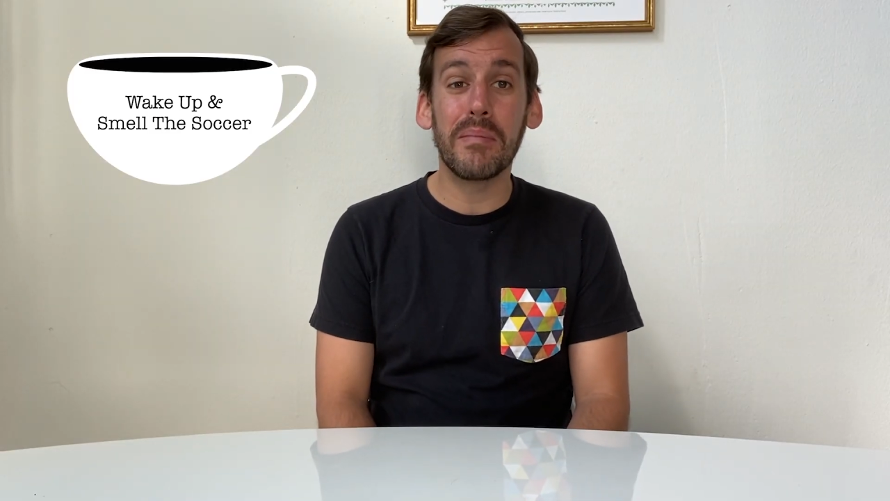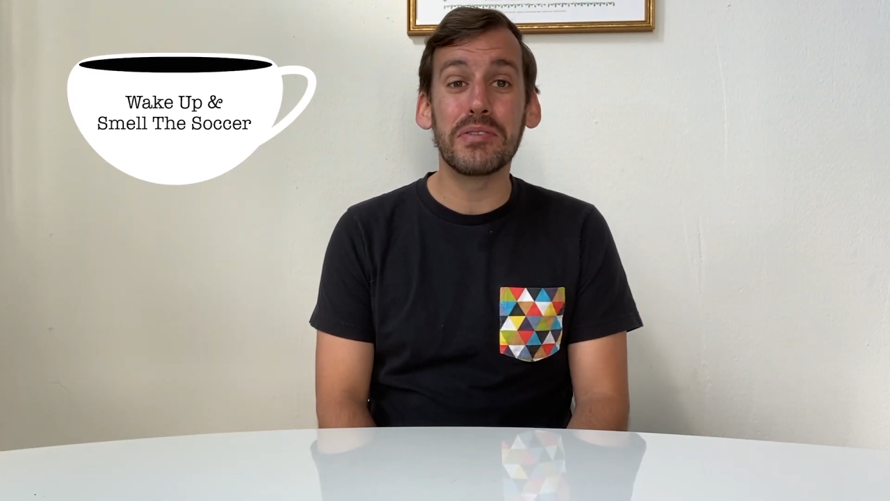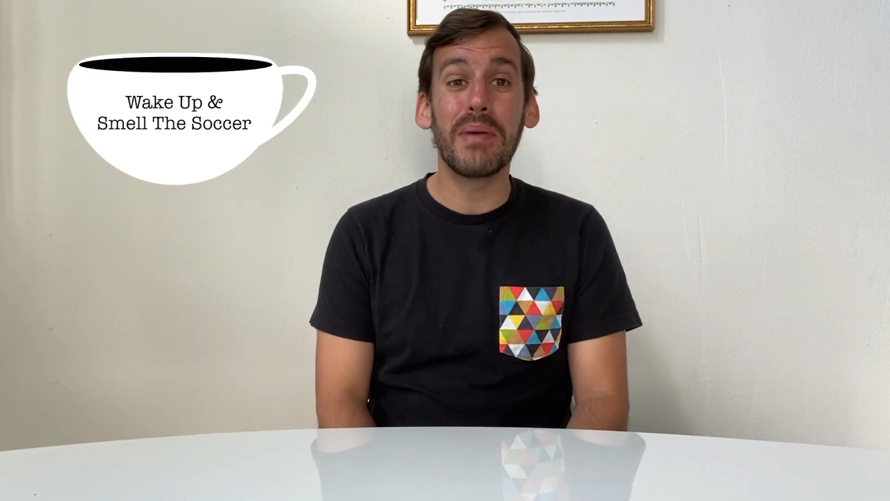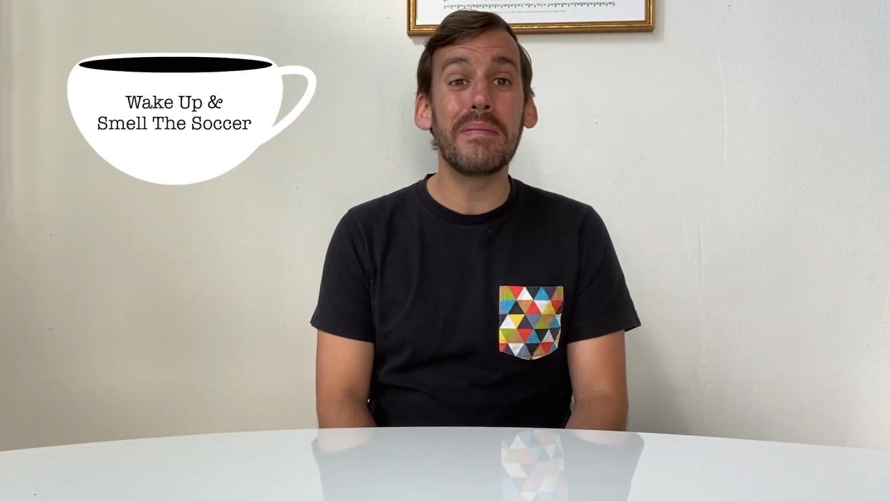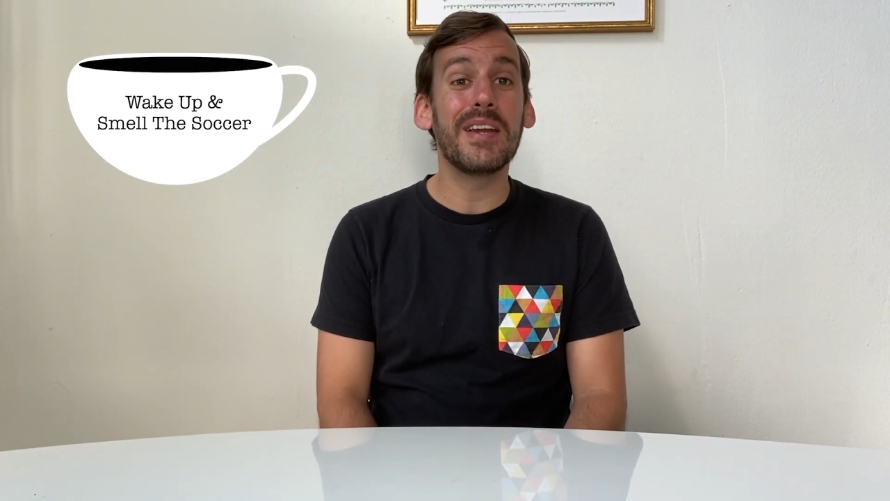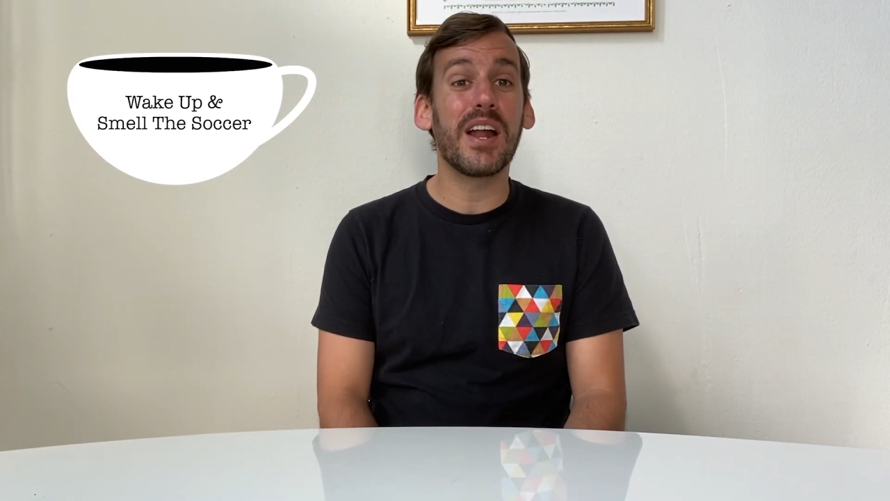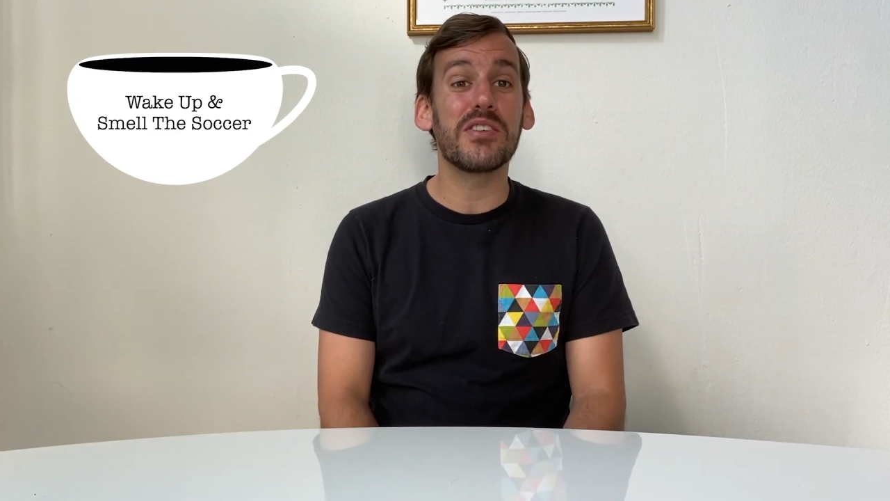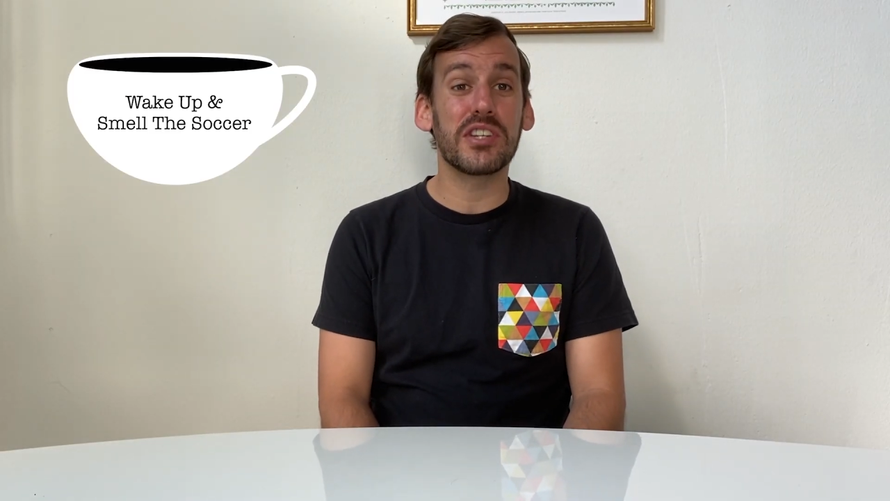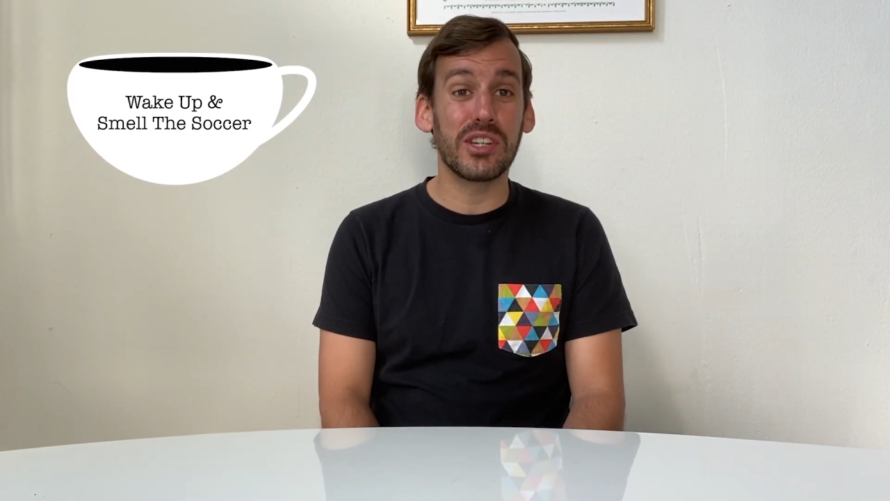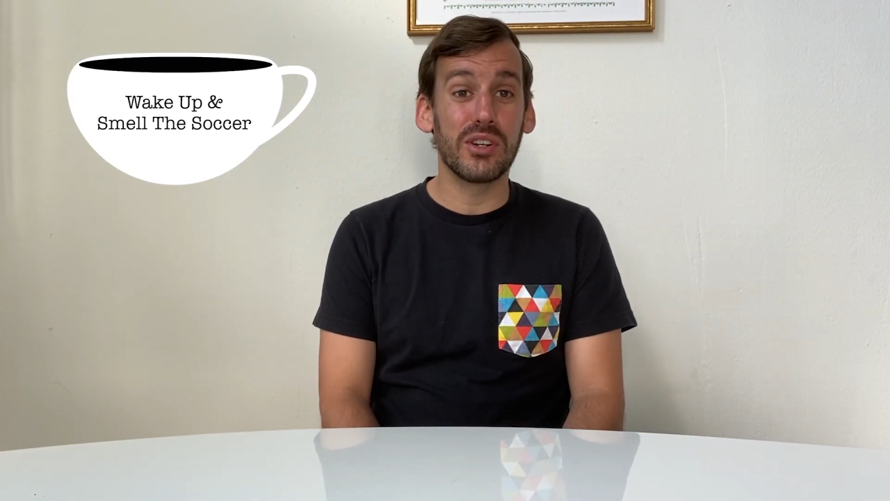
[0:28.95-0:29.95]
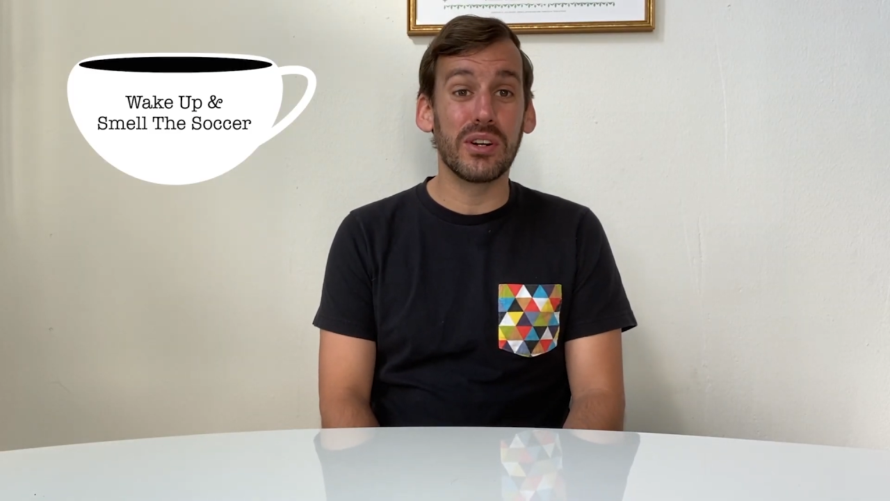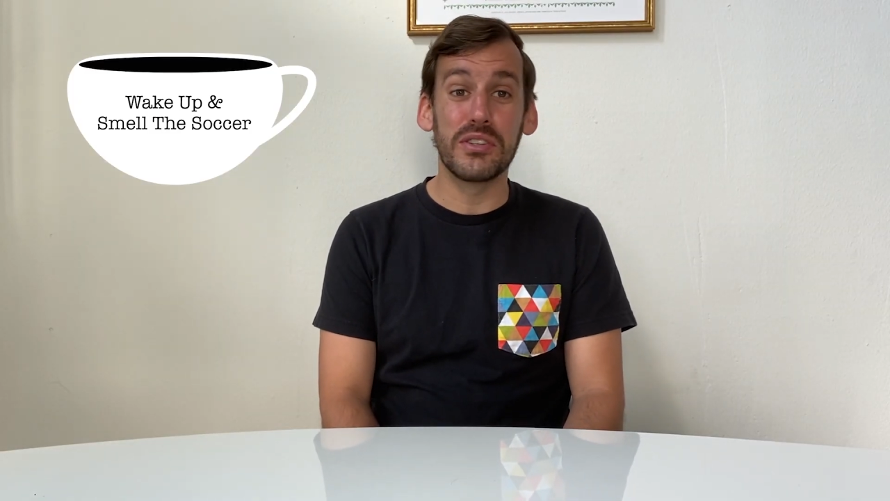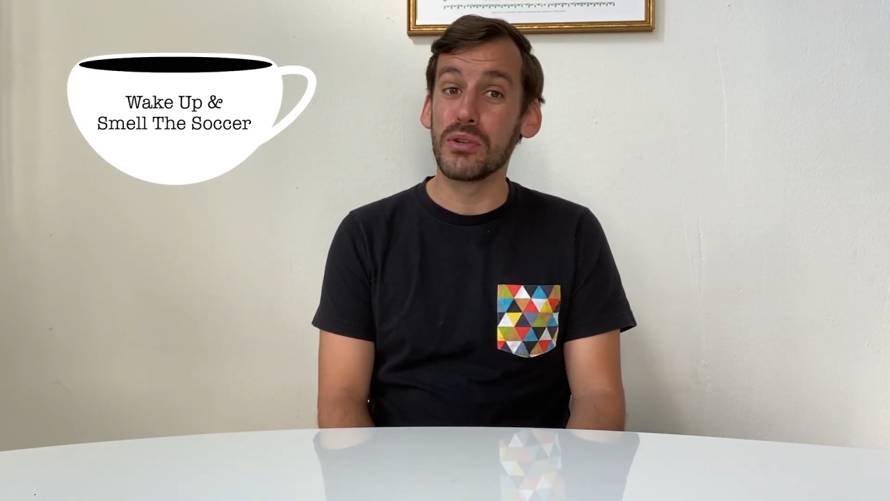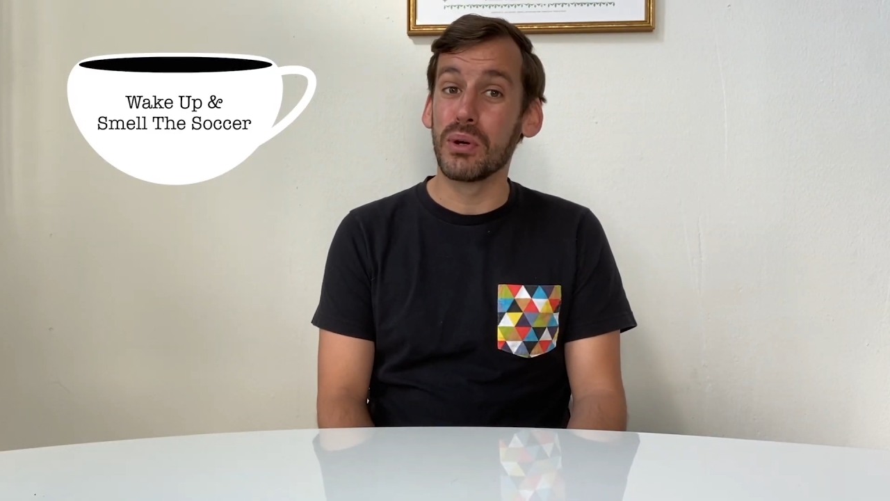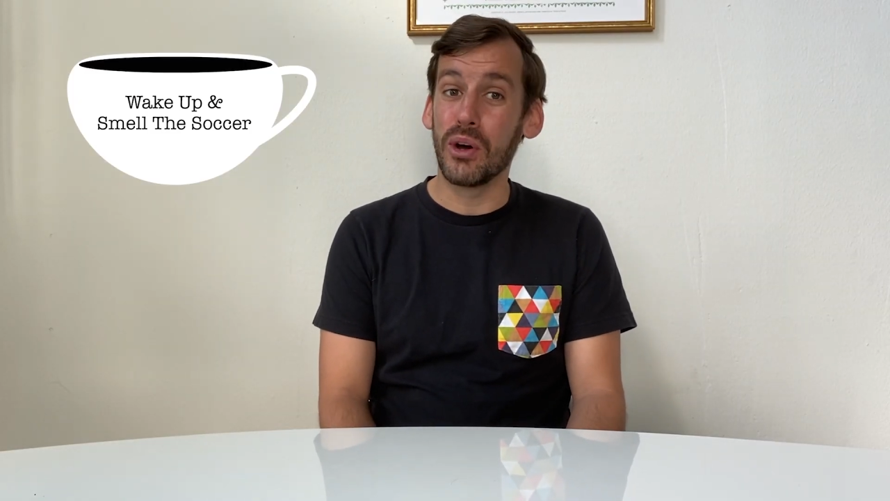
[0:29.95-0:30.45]
is maybe not as secure as
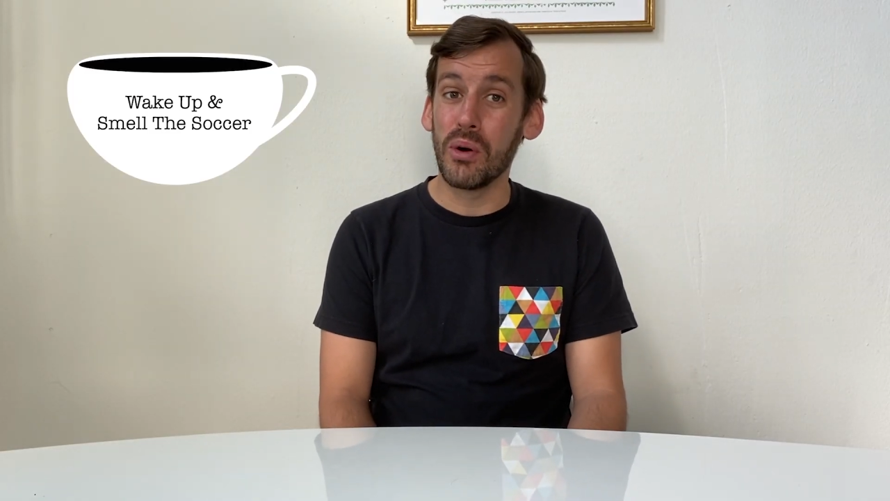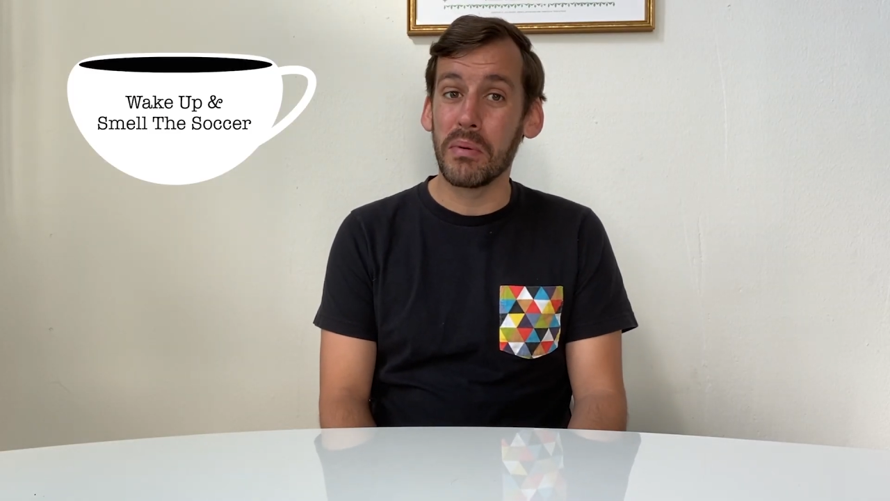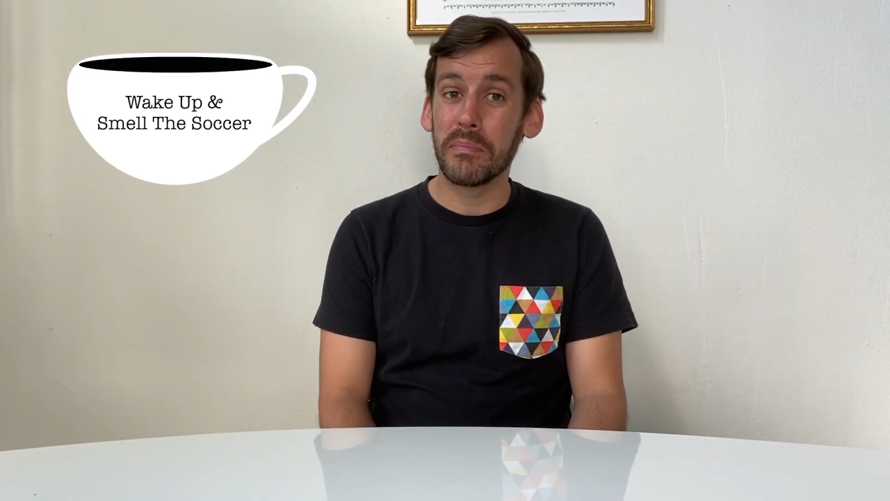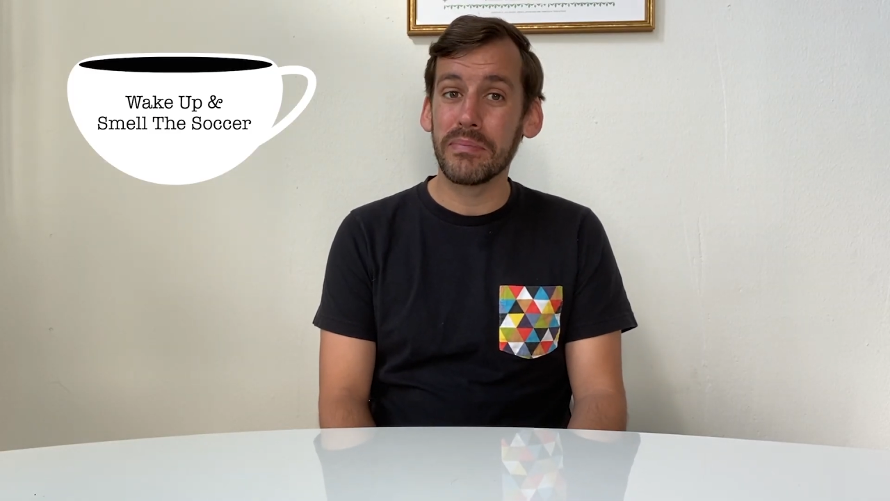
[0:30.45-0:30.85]
you would hope.